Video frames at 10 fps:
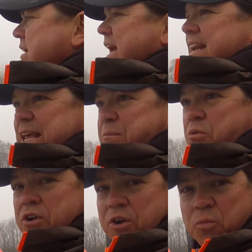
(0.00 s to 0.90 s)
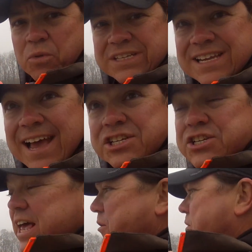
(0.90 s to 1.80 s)
Got deep water on one side,
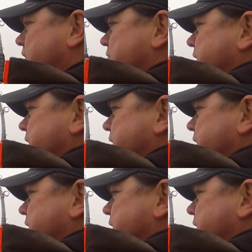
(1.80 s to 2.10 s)
shallow water on